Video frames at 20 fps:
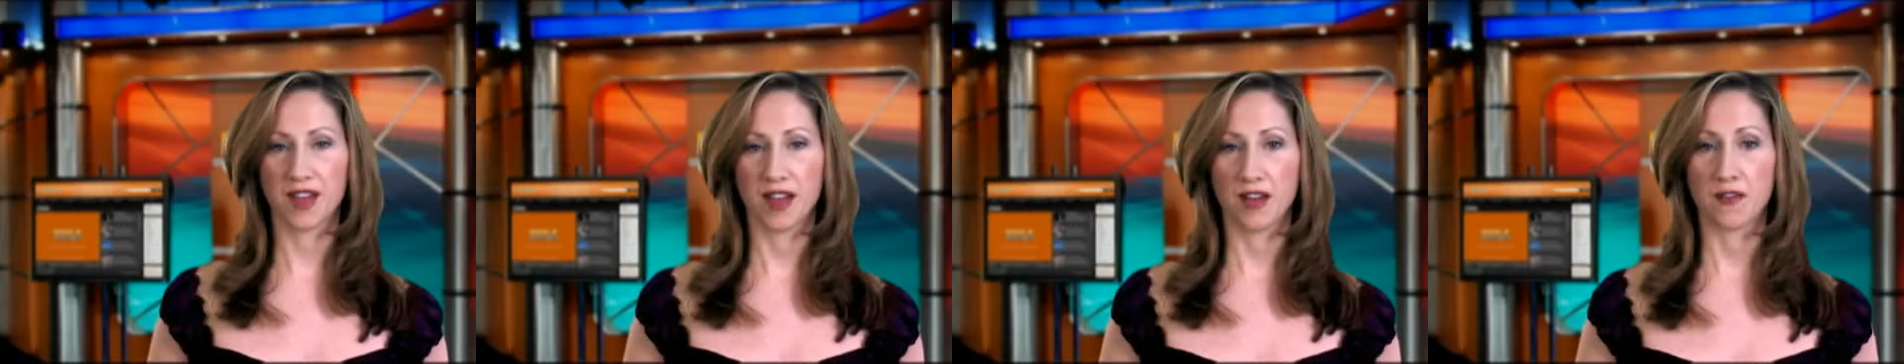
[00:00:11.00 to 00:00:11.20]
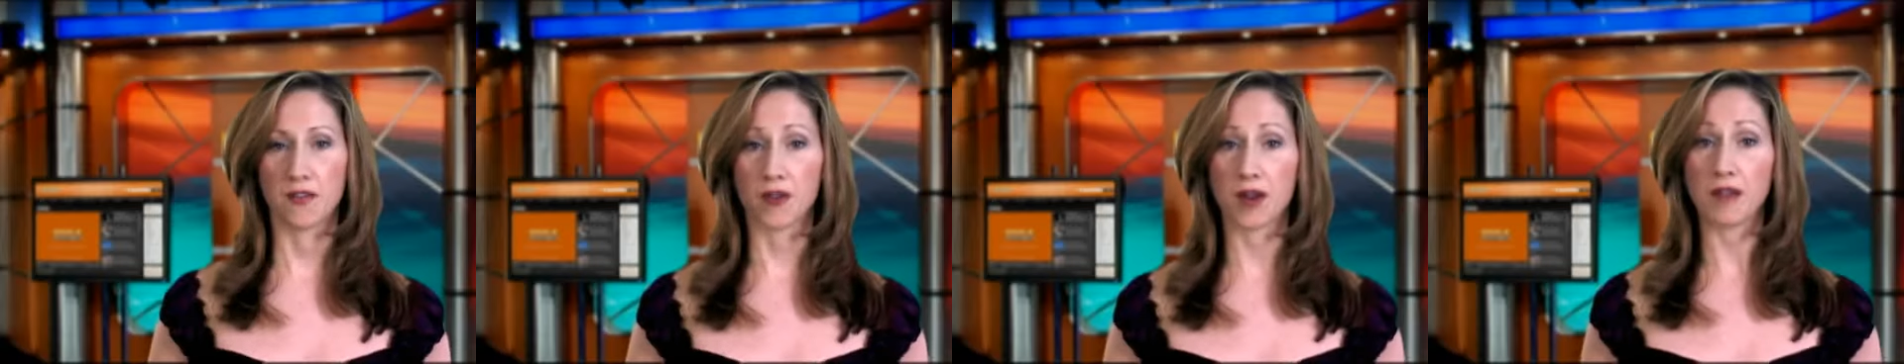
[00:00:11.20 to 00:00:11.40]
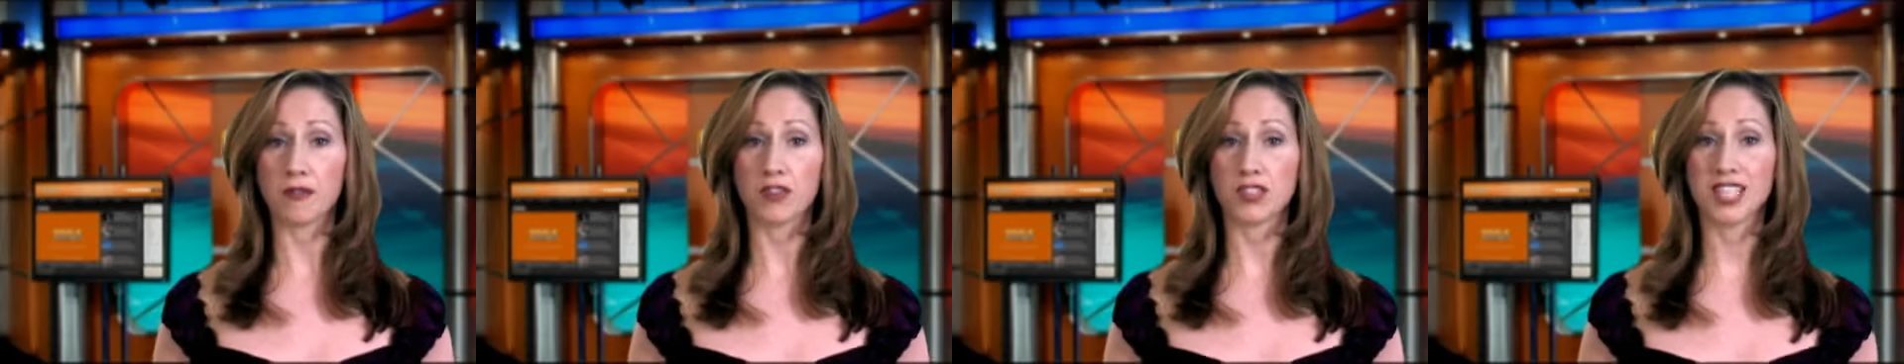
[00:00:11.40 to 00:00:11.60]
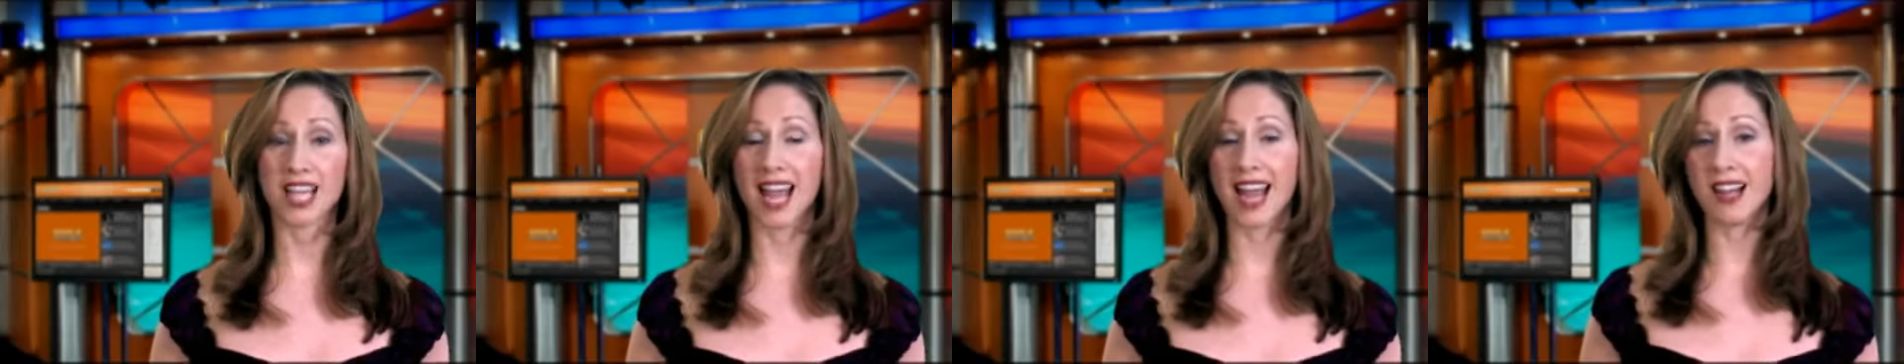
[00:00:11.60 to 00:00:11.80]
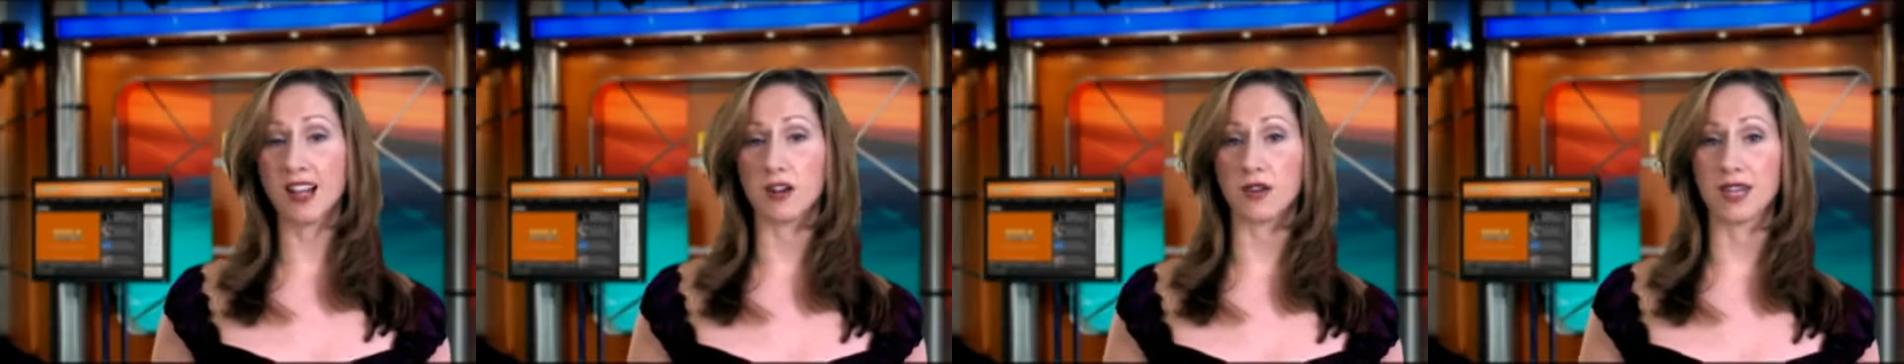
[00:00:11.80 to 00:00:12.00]
Forever
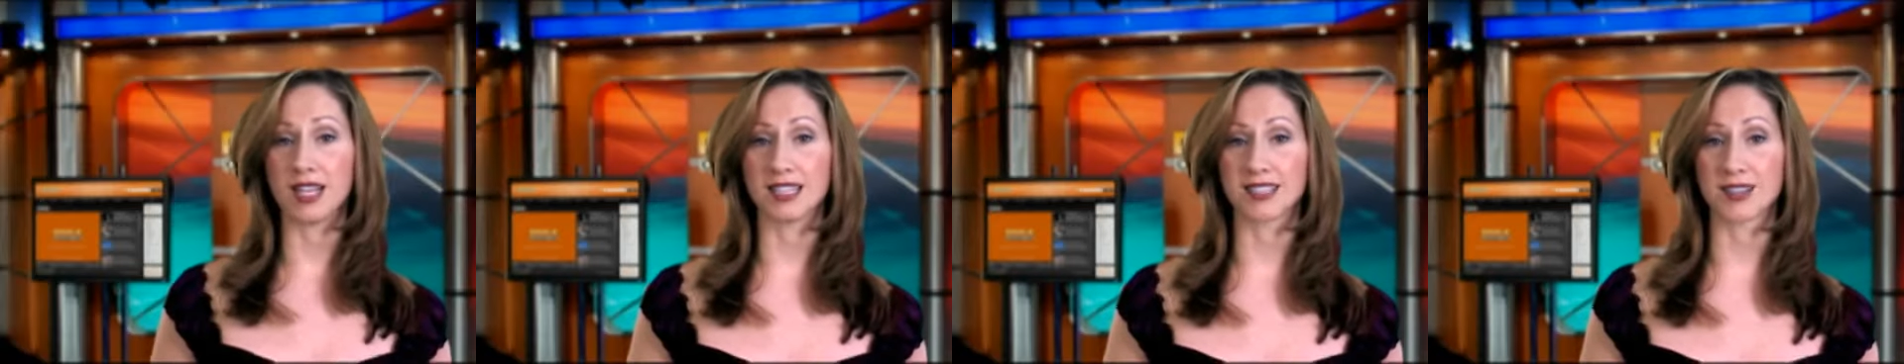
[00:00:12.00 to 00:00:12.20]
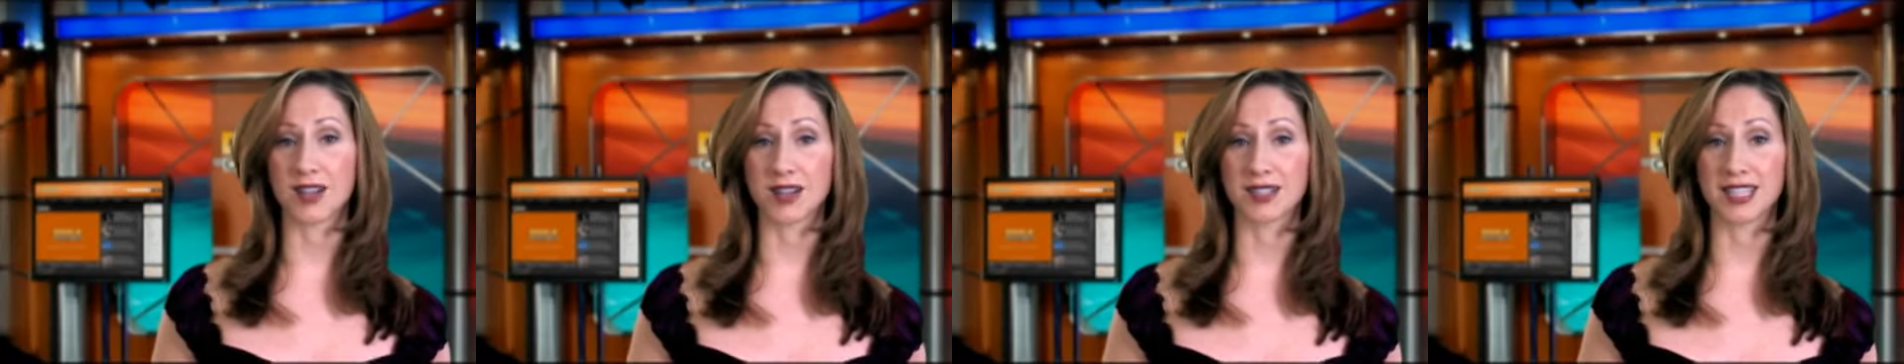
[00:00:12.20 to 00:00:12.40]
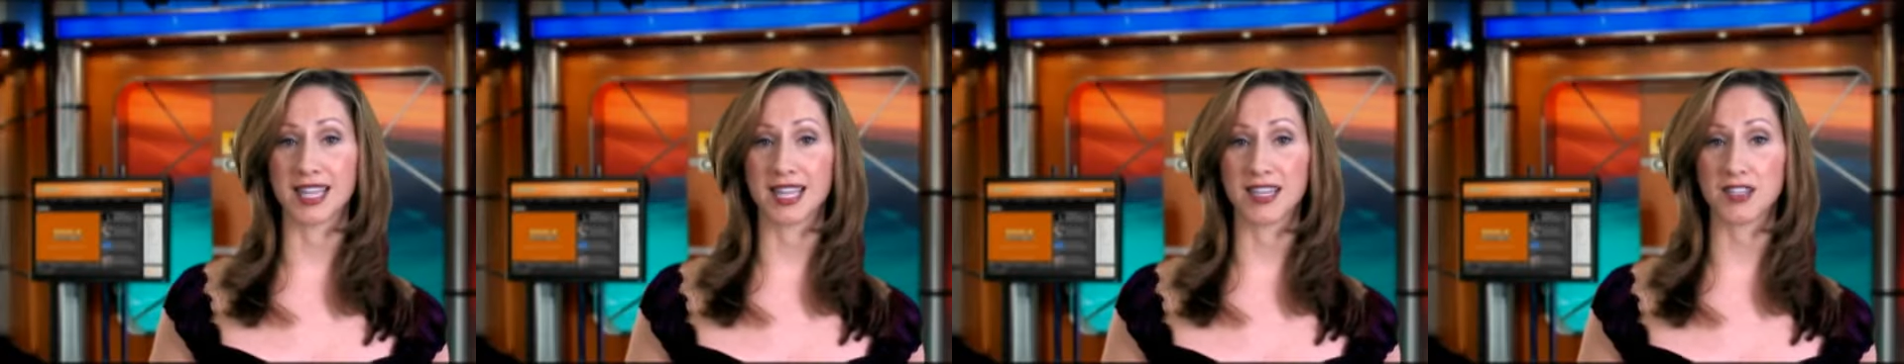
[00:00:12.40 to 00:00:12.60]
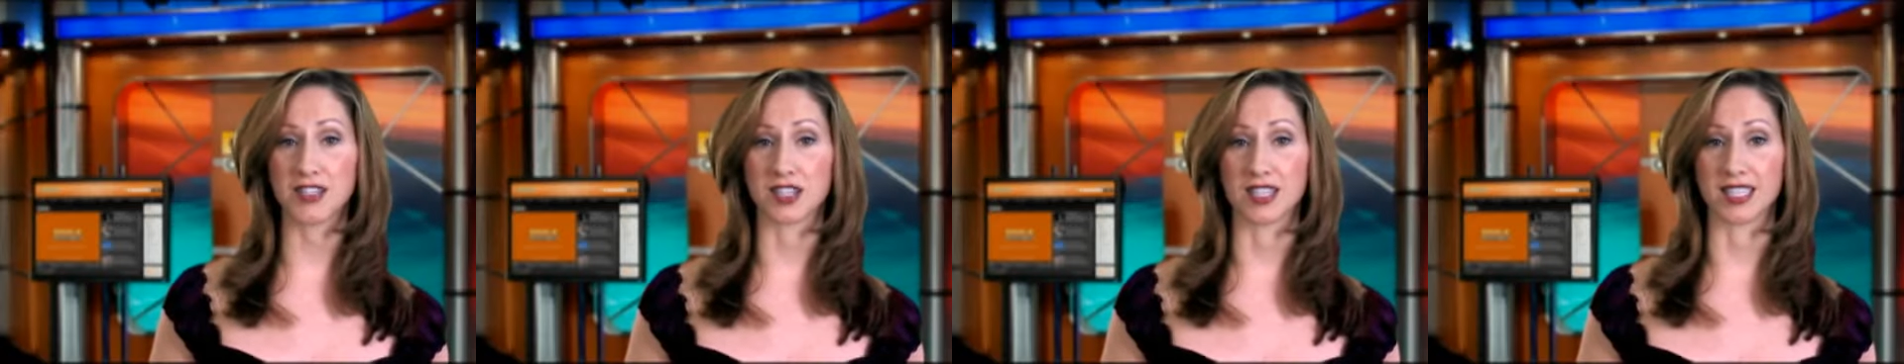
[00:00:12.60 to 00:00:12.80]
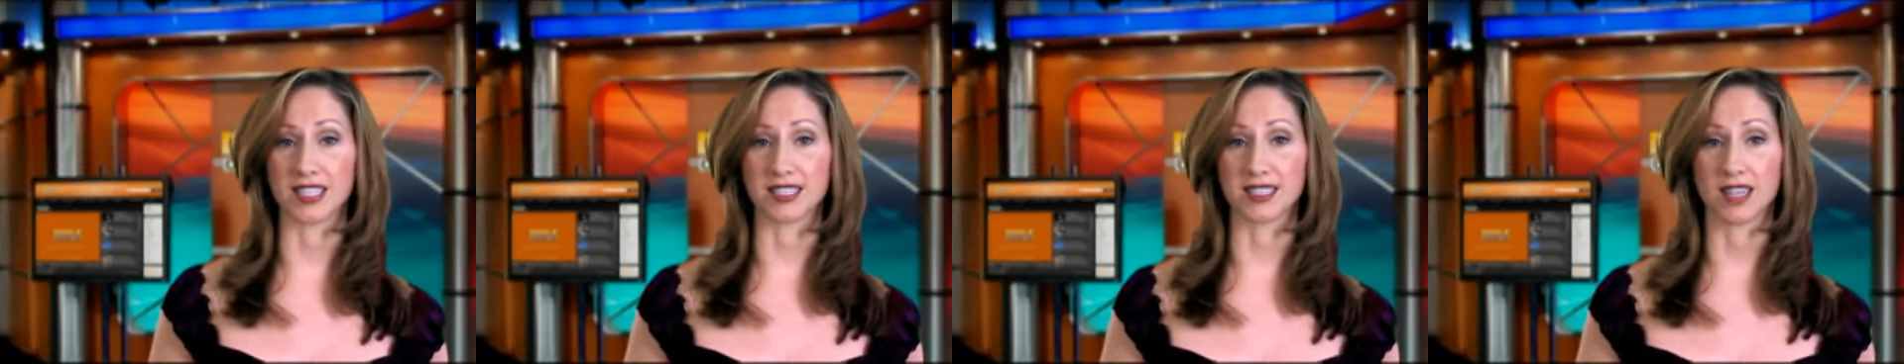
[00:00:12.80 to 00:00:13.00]
Tango hits Los
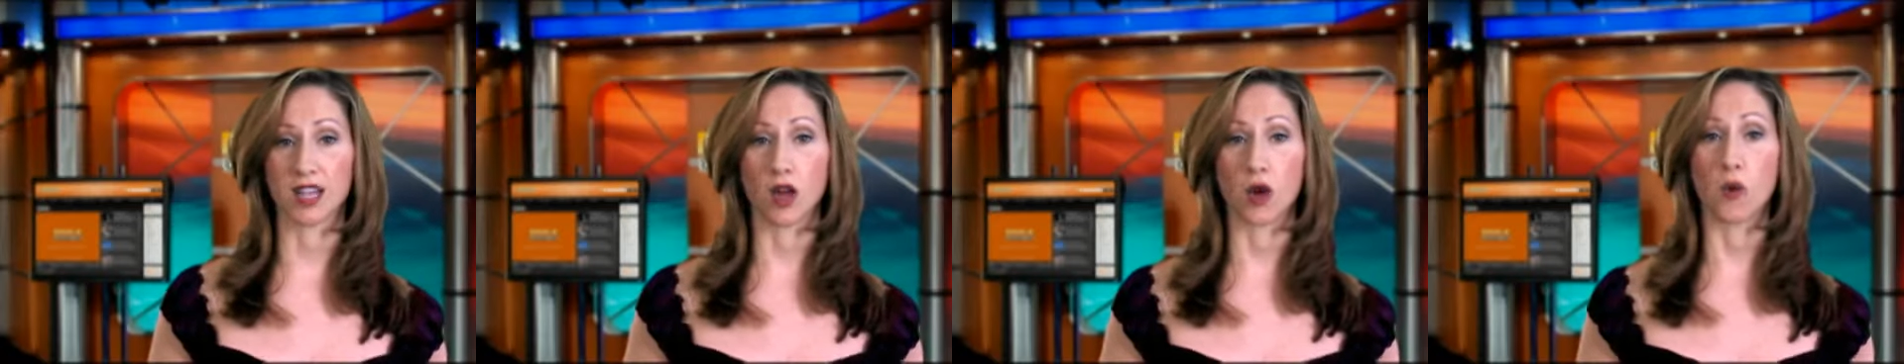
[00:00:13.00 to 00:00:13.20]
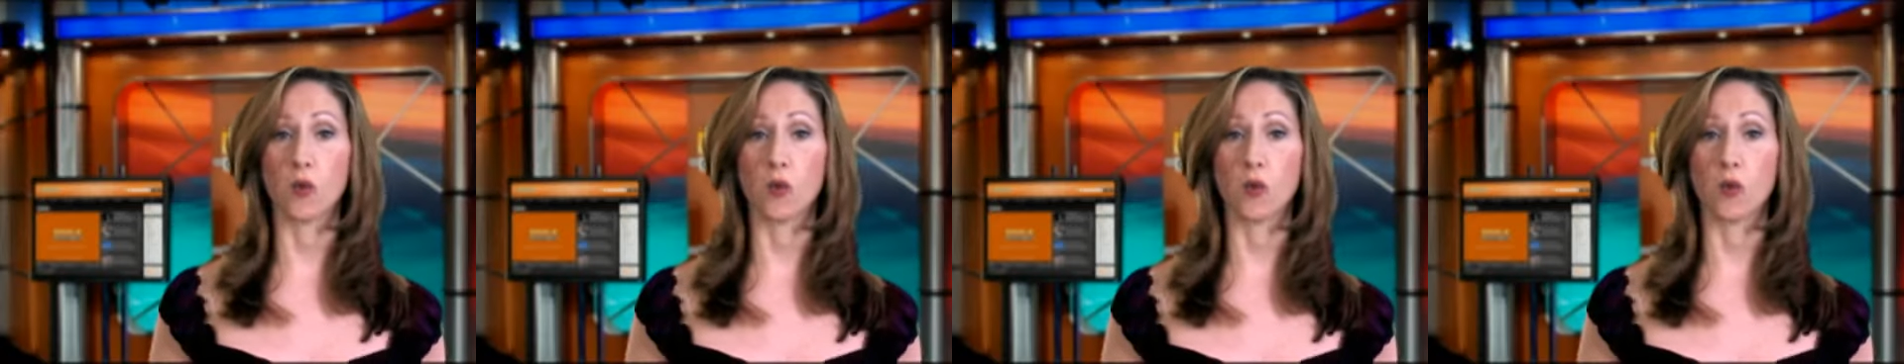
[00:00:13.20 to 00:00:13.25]
Angeles.